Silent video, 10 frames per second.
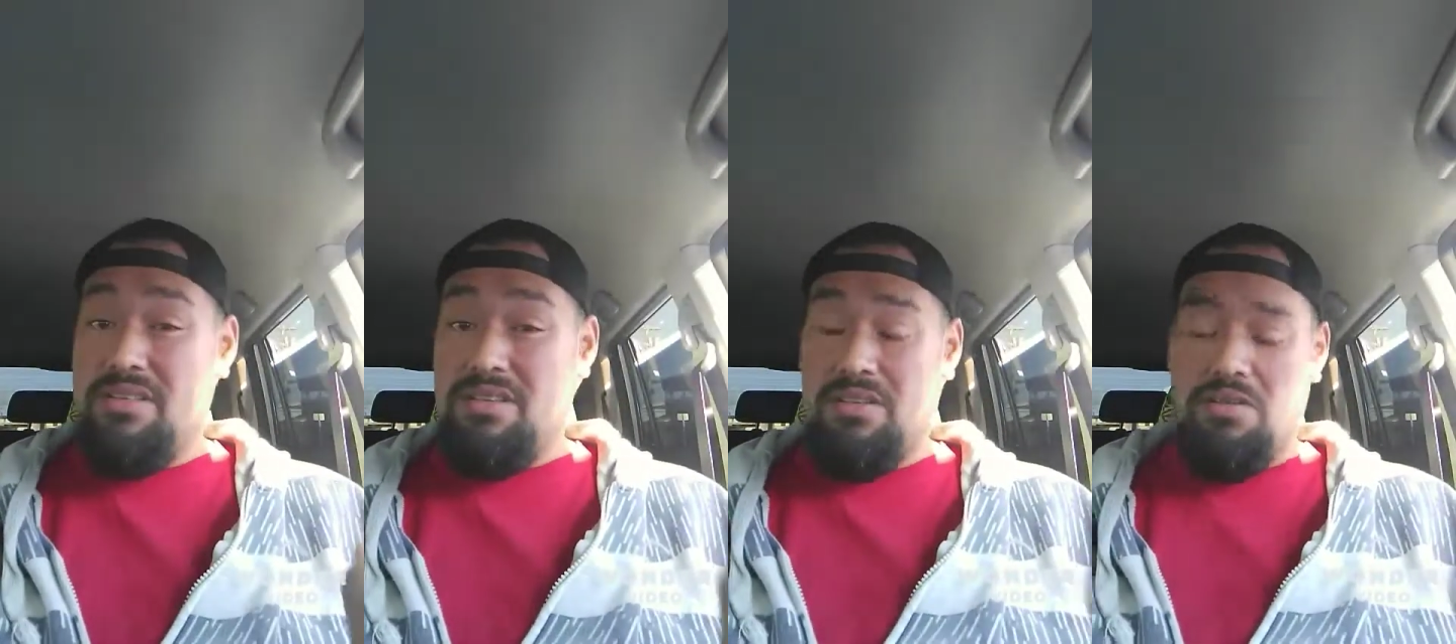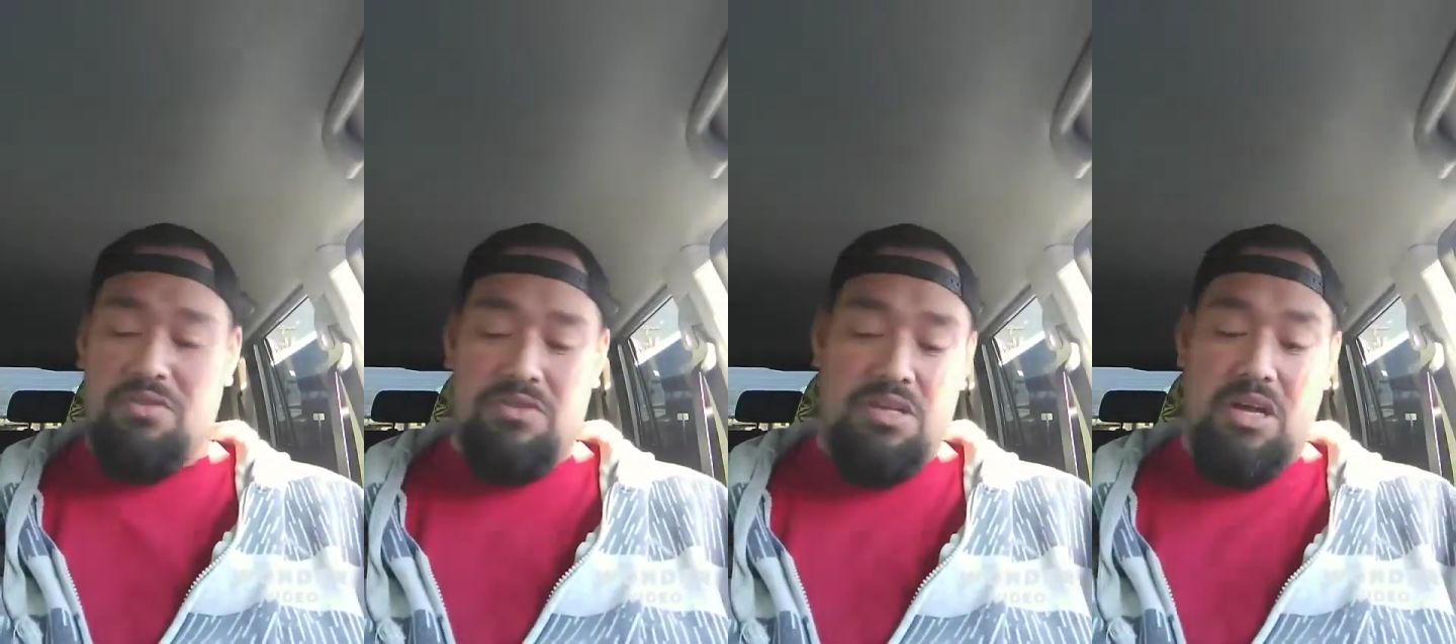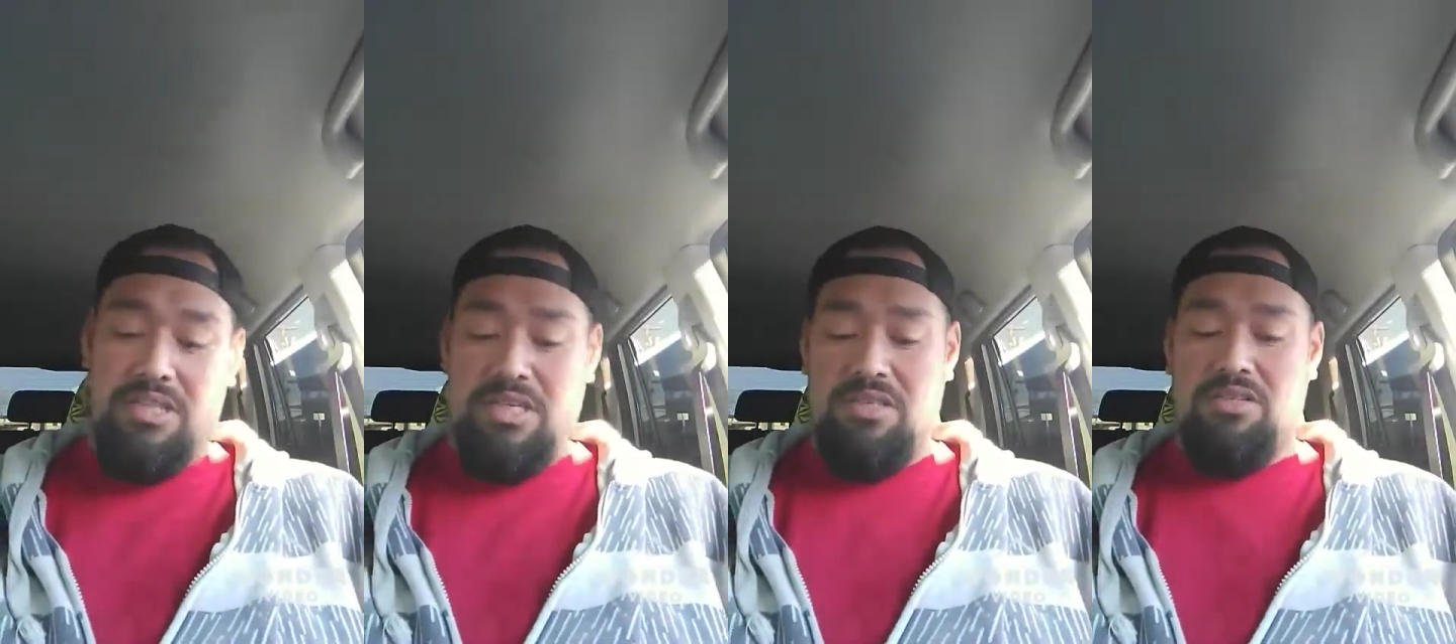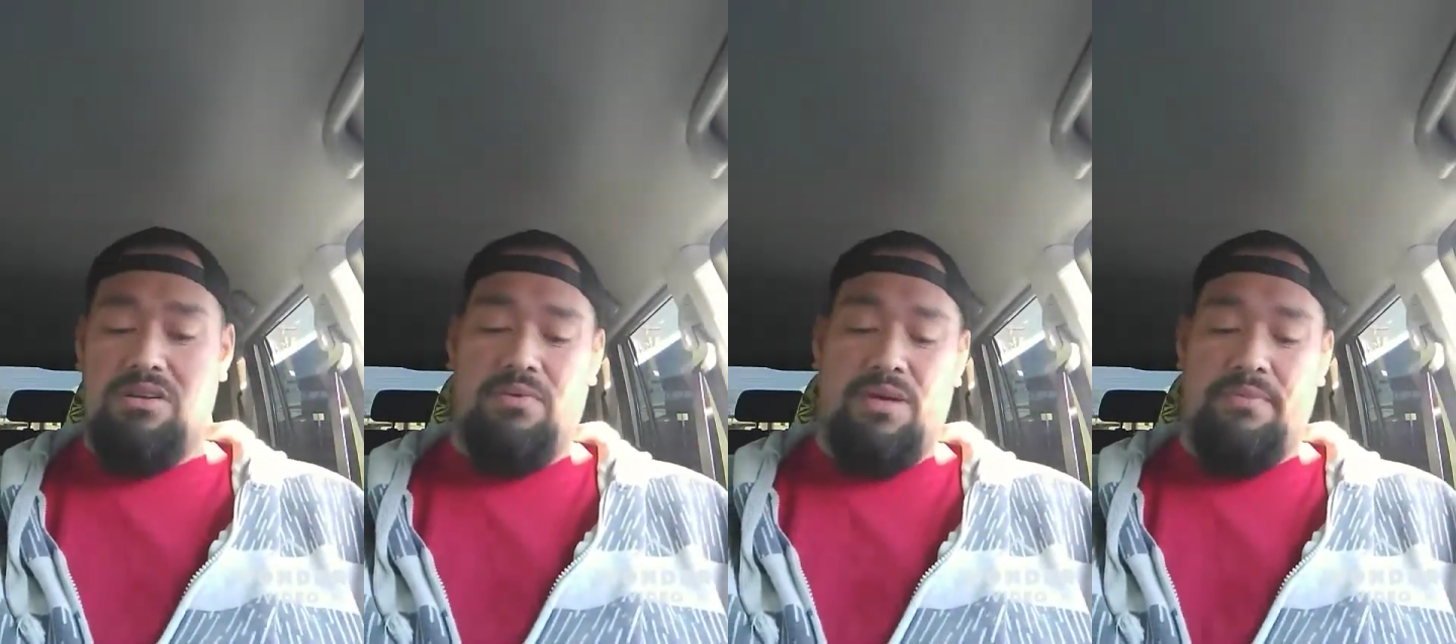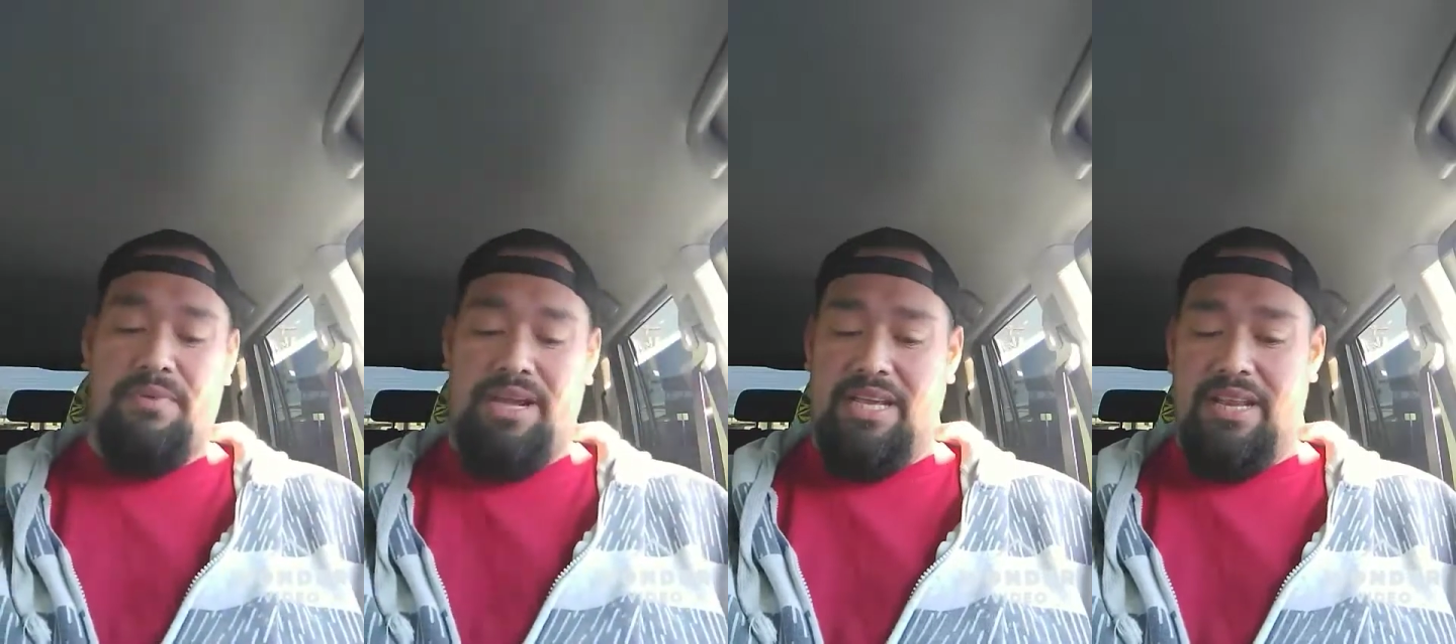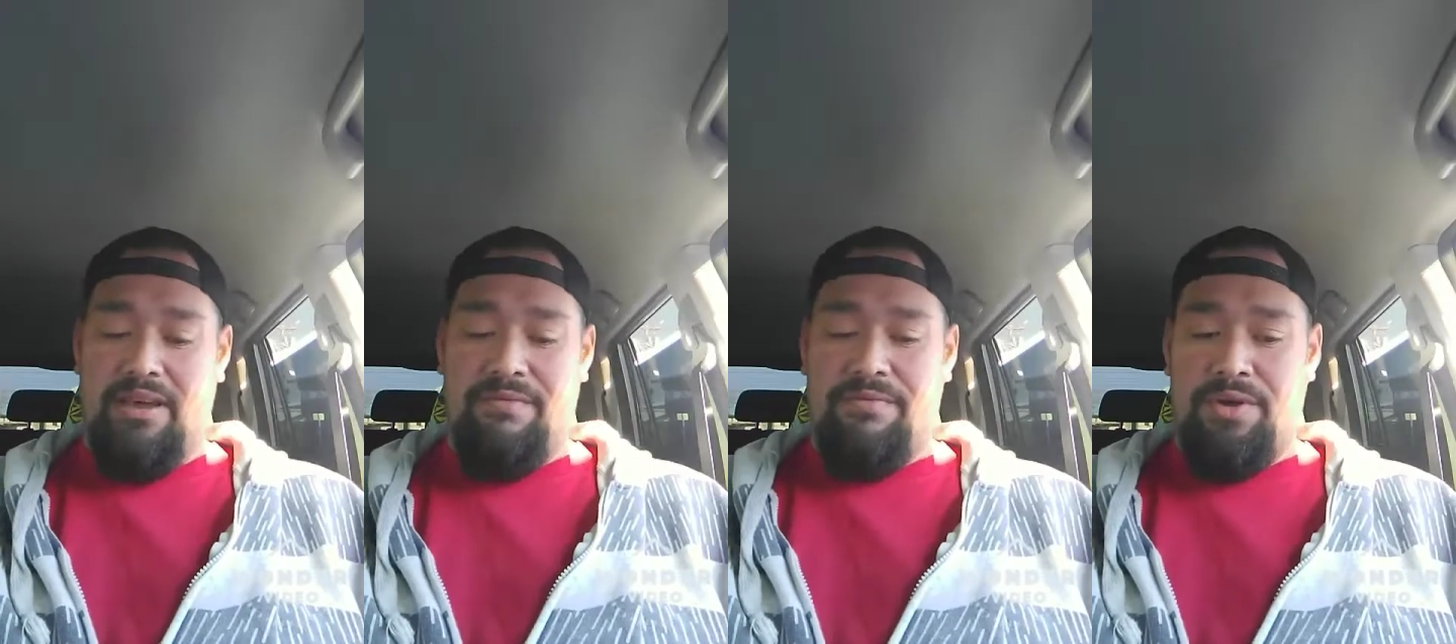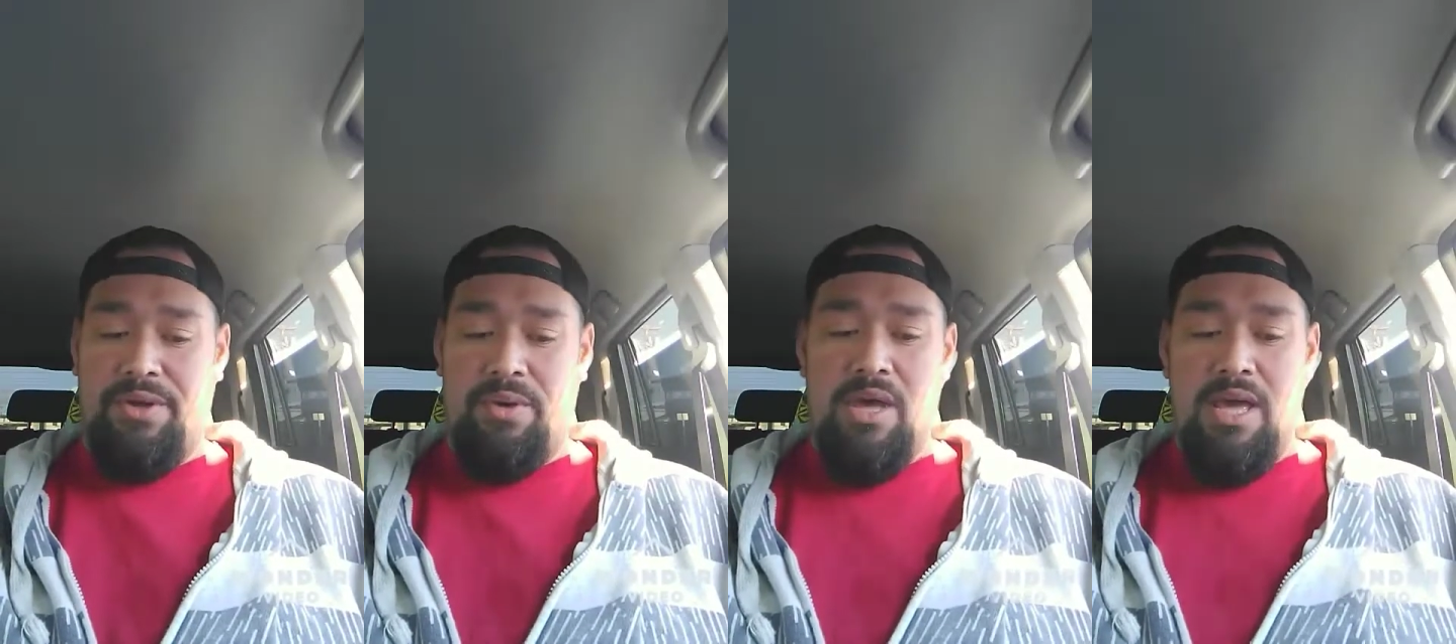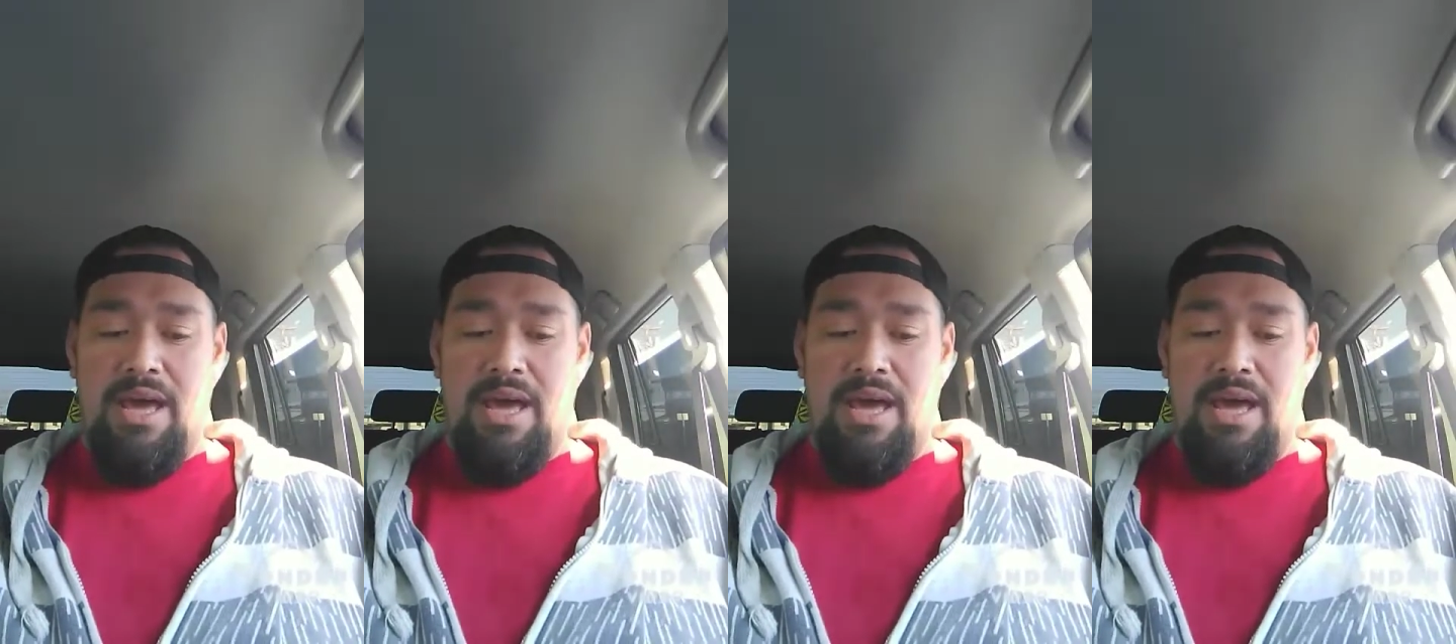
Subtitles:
it's a little daunting, so I want to break it down for you.